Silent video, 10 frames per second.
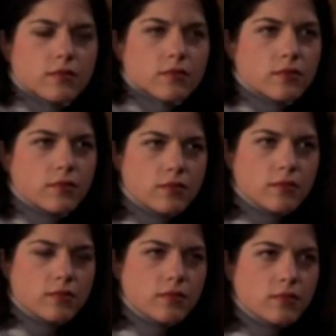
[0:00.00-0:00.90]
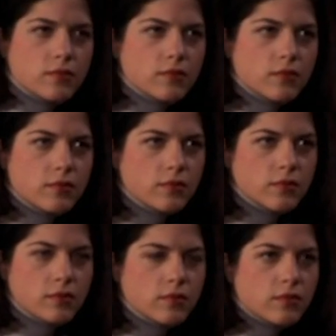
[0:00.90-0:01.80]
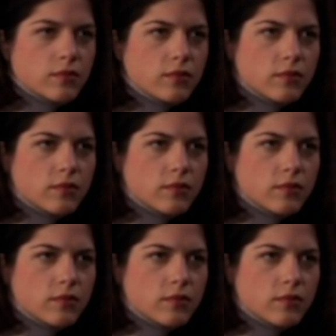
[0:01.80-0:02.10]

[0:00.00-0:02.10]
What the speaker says: The person shown says nothing.